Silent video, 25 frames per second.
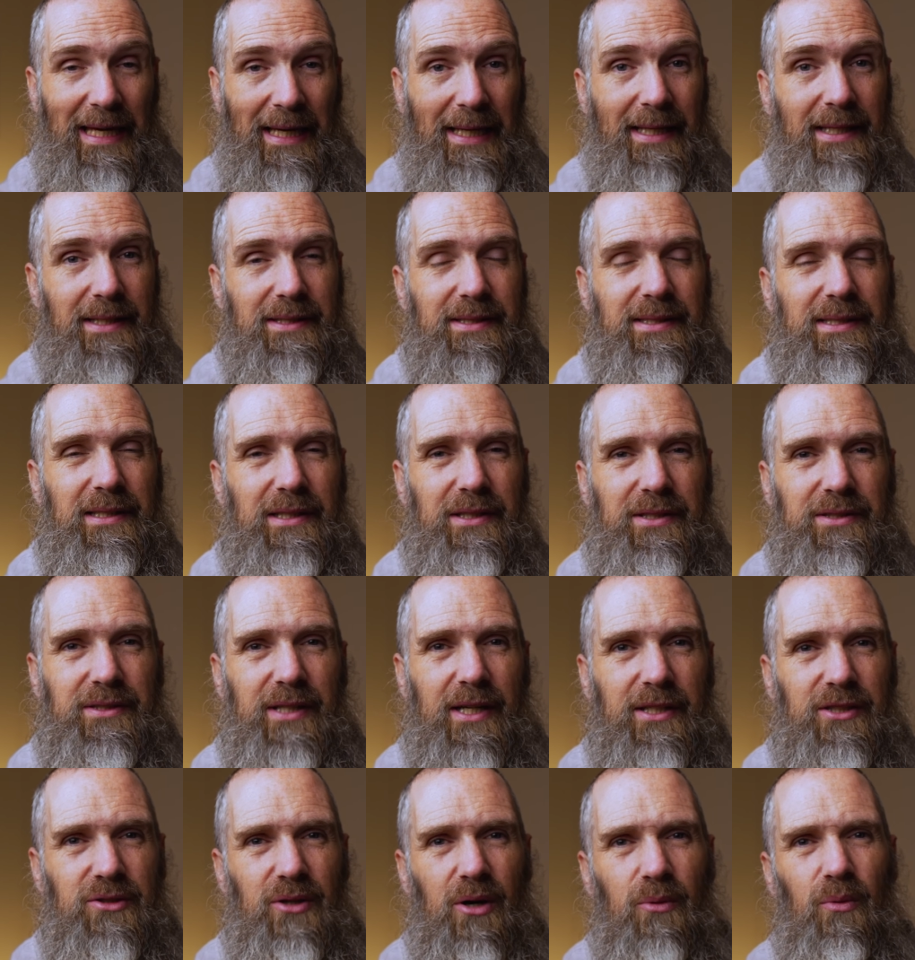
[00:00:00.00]
ick is still
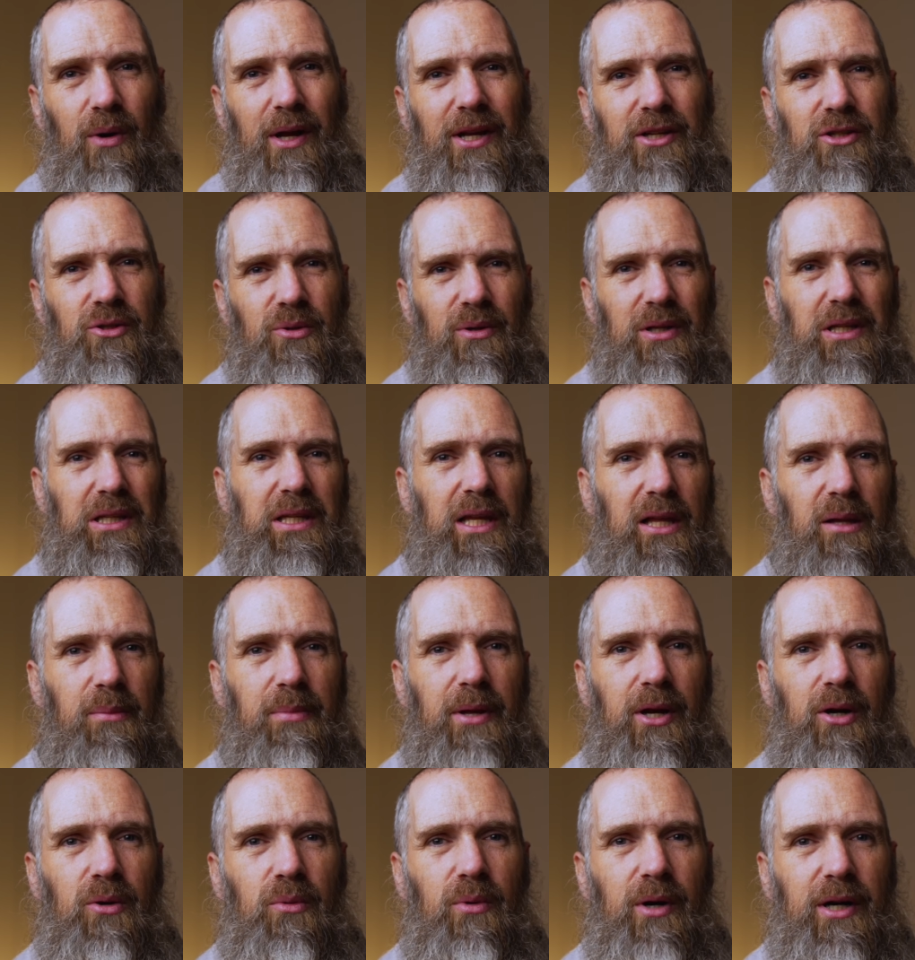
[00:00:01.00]
inside. So I want to do a little
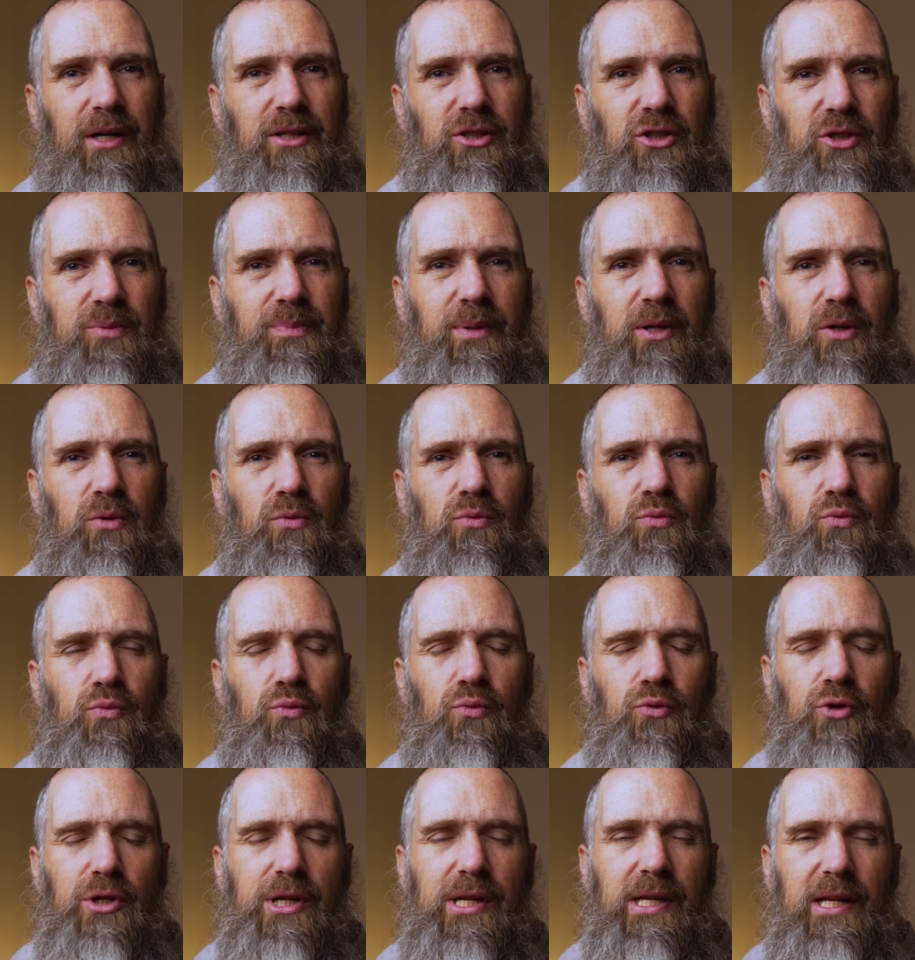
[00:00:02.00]
bit of work, just
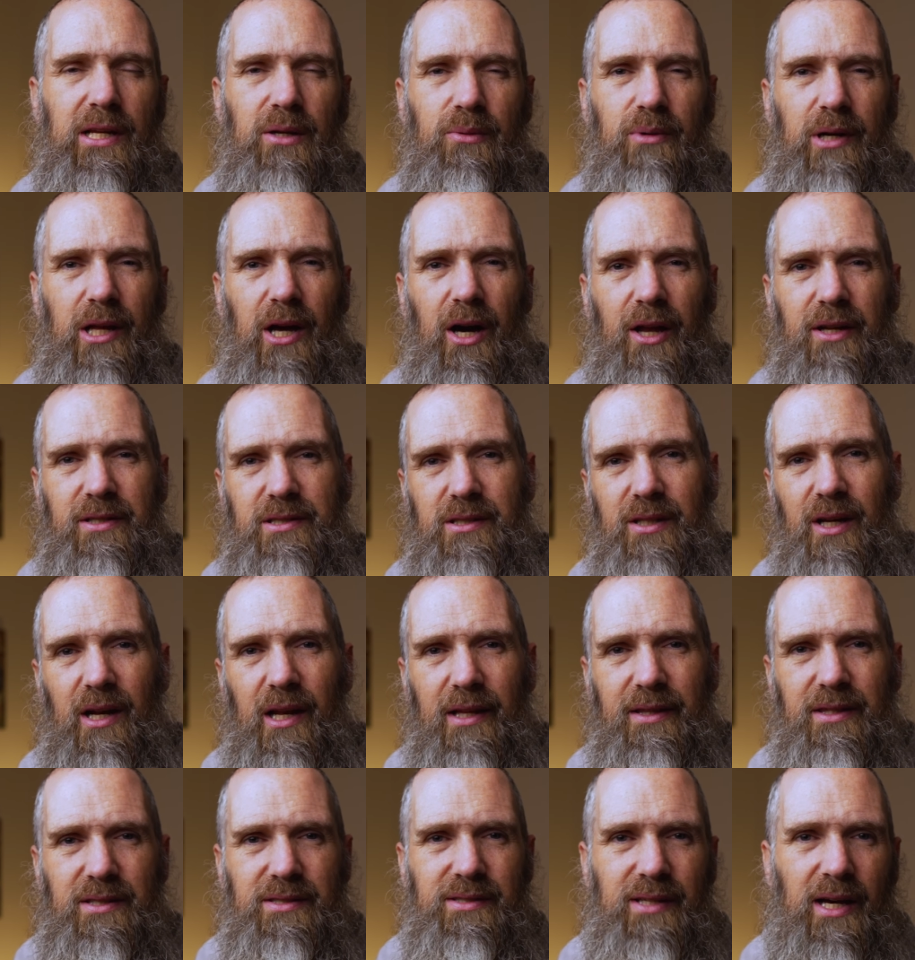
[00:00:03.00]
being really, really honest. Kind of
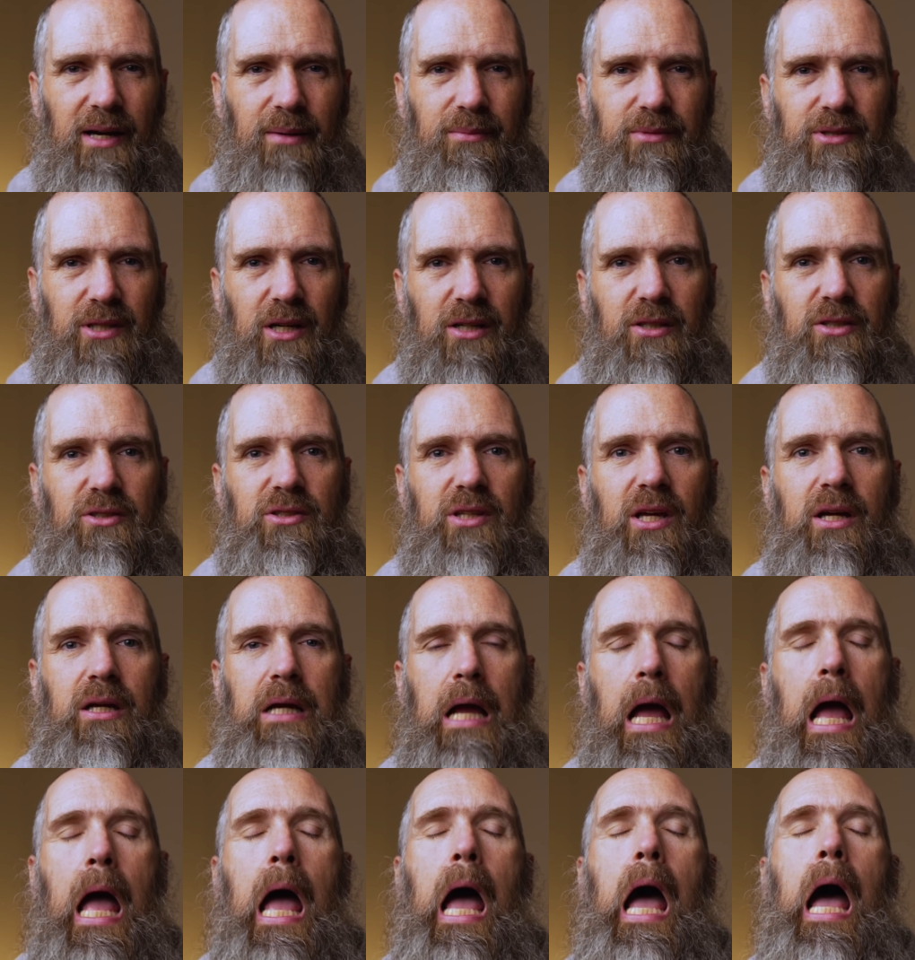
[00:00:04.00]
like the Psalms are, just like,
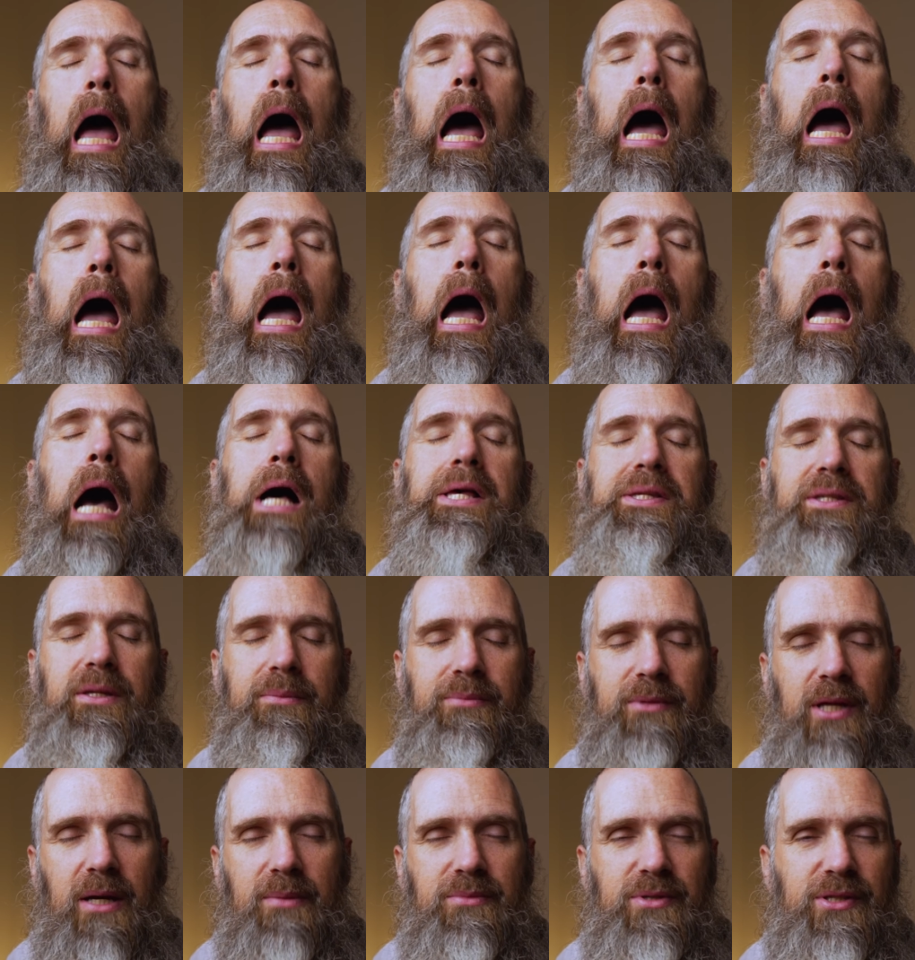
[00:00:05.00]

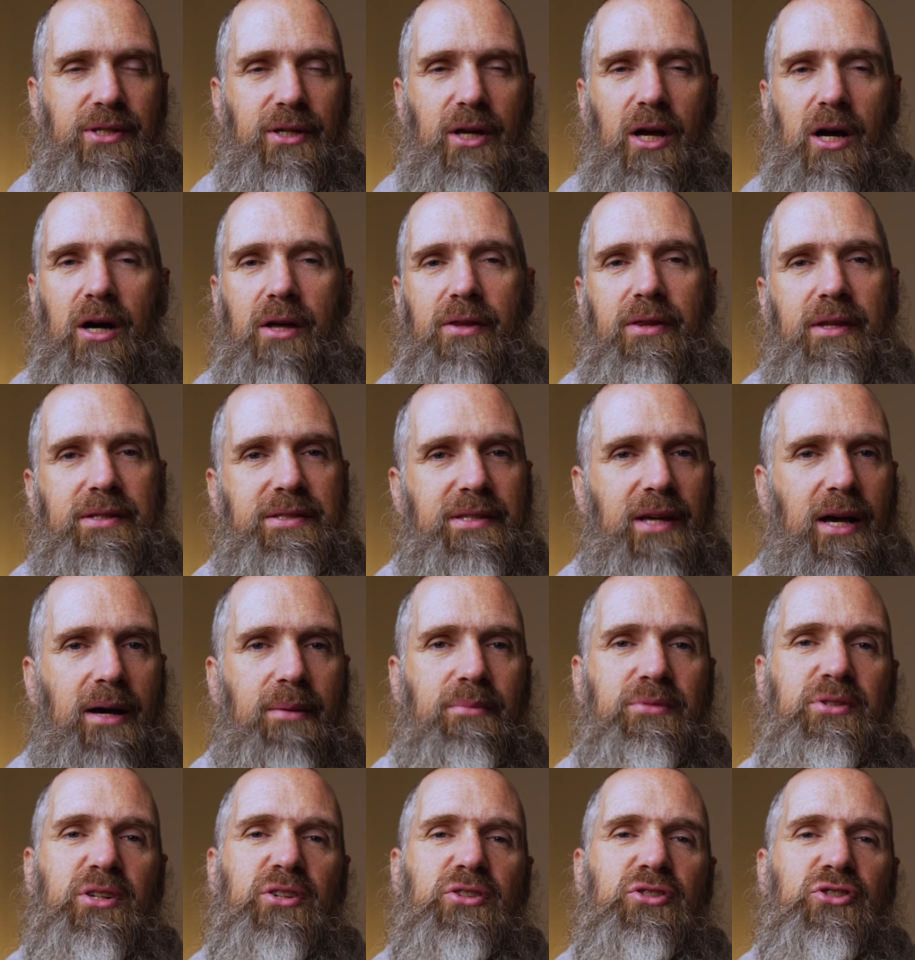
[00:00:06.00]
sometimes to God, the
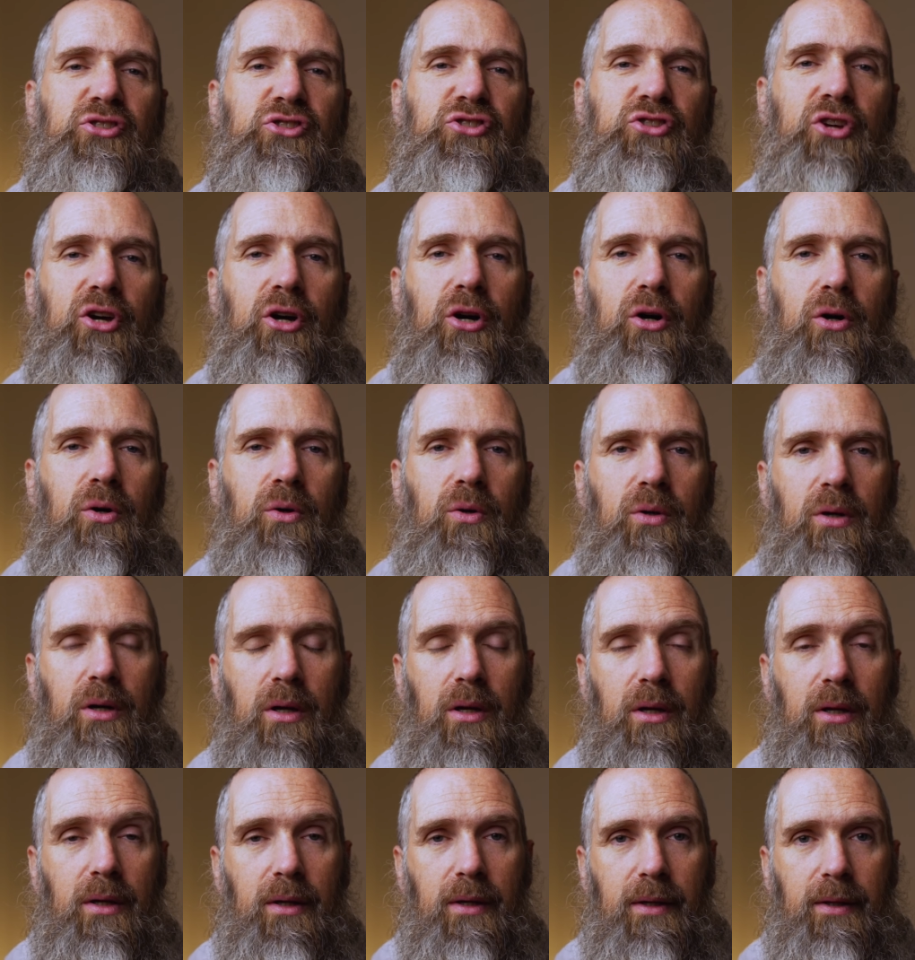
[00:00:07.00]
Psalms are so
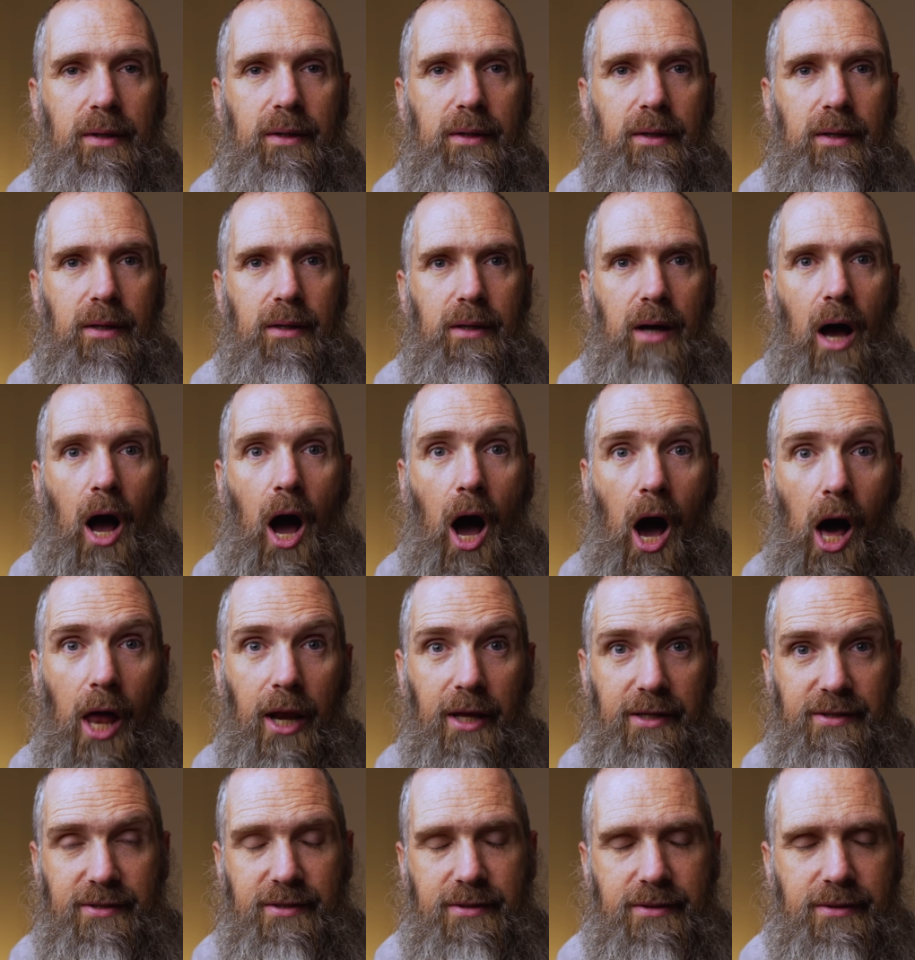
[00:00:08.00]

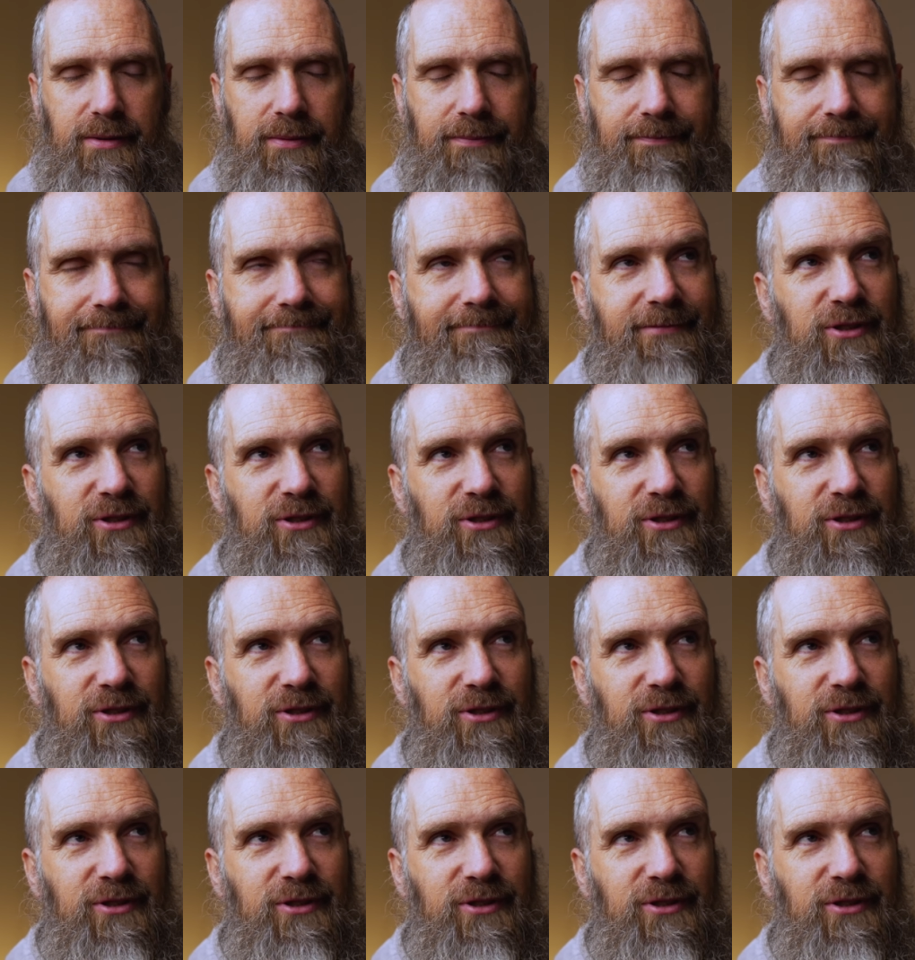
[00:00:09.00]
honest.